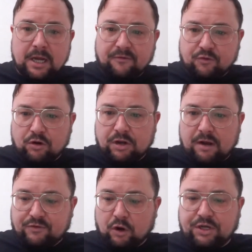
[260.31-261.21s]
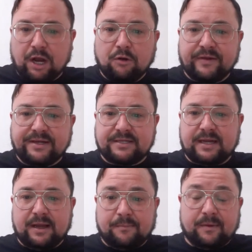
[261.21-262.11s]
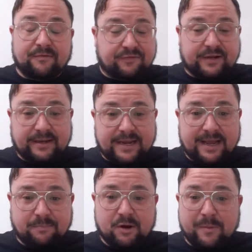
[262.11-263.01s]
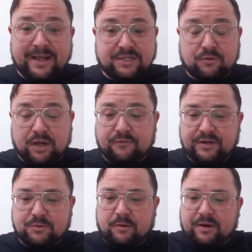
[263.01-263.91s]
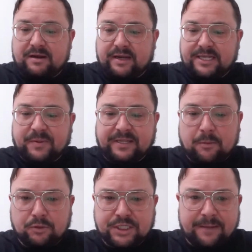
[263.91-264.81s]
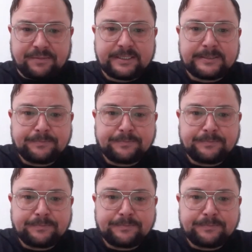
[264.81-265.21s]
I've got COVID. Fucking nag. My old man's got COVID as well. Luckily, he's been double jabbed.